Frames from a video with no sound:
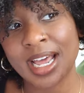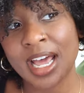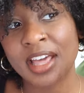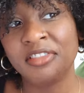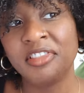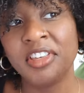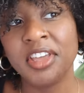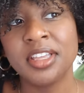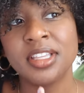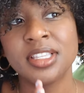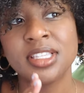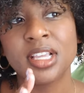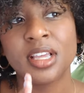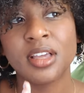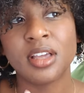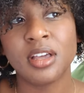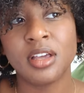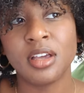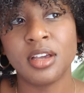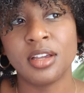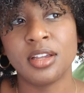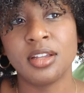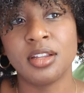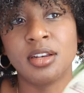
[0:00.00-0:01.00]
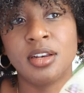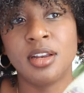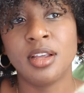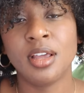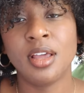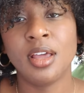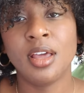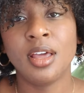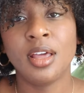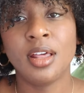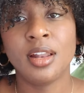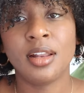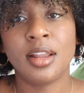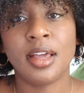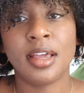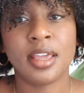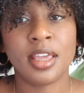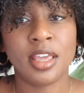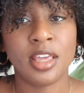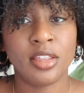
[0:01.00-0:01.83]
I think it's a good like